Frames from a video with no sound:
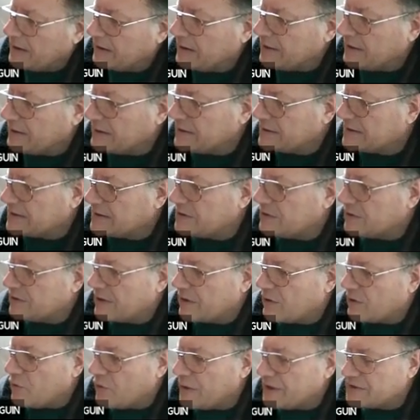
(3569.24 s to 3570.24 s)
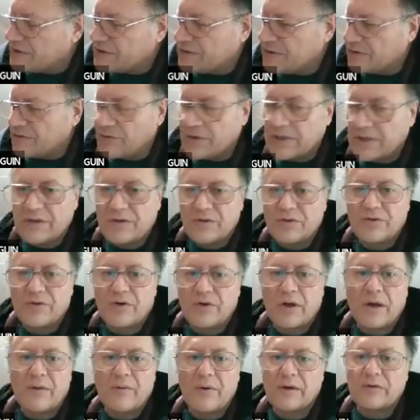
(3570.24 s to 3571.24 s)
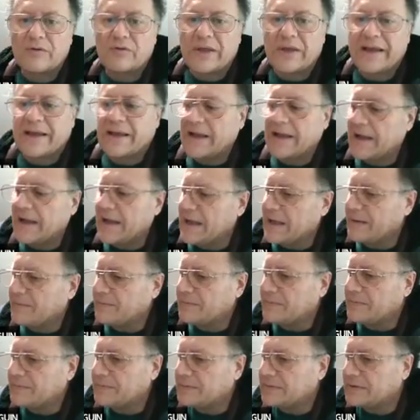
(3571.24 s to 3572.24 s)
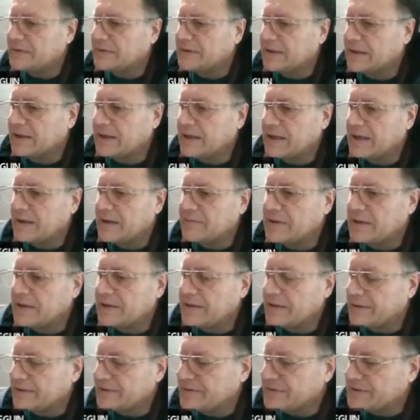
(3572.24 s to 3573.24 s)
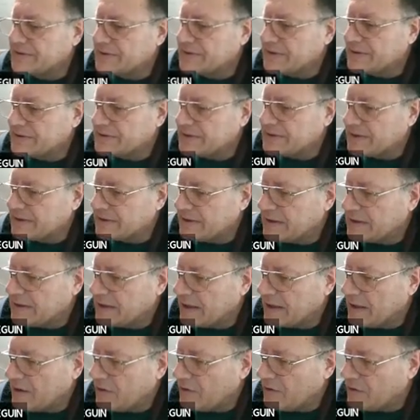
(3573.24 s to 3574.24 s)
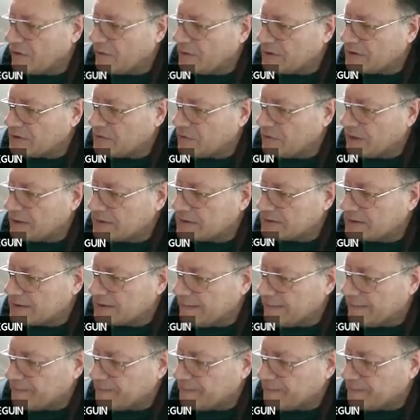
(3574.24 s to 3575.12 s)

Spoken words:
this is not the question. We need to talk about the claim. The claim that the researcher, that the economist was